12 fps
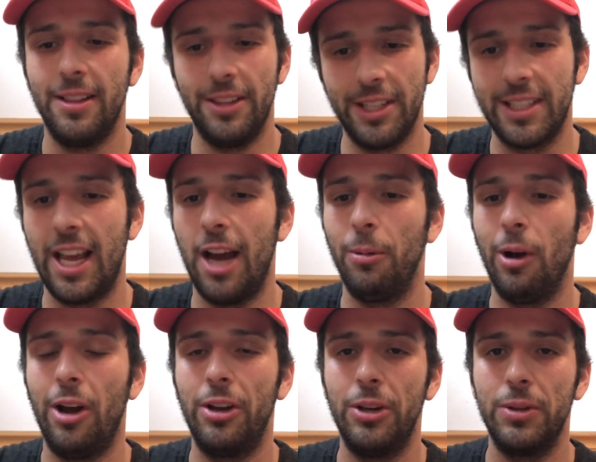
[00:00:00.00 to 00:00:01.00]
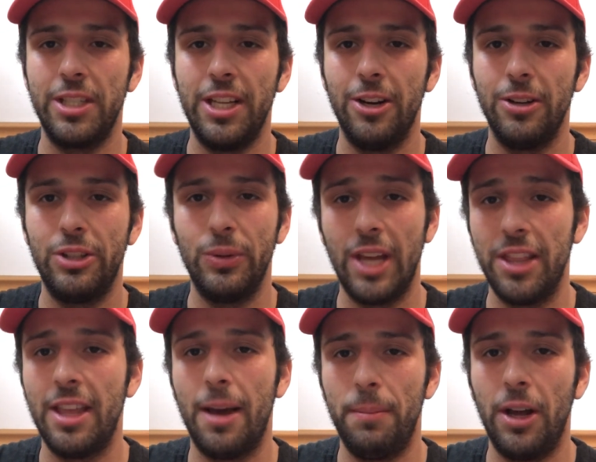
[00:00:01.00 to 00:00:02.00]
This is Kyle Baralho's year to get
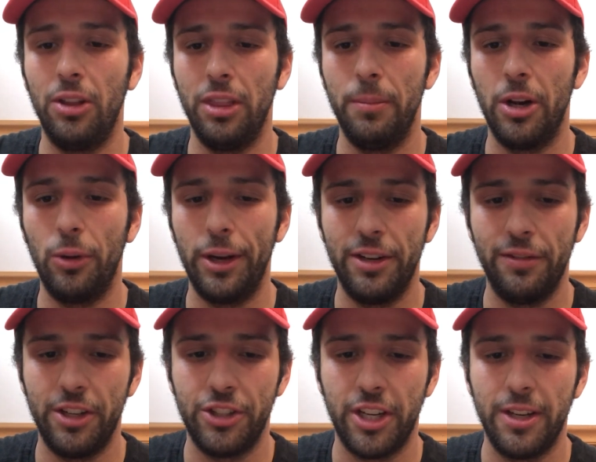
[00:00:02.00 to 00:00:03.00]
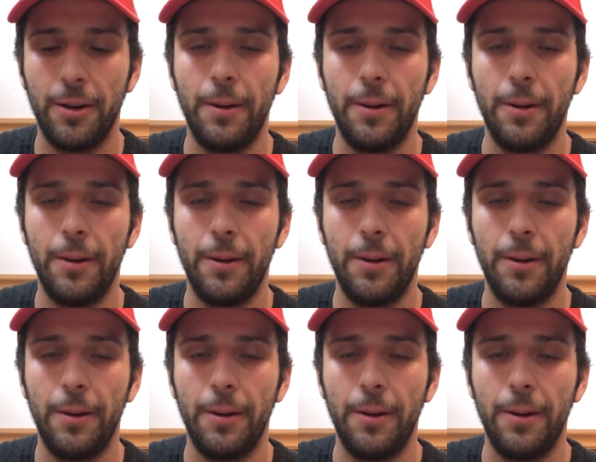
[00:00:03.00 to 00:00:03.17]
that belt in the middleweight division.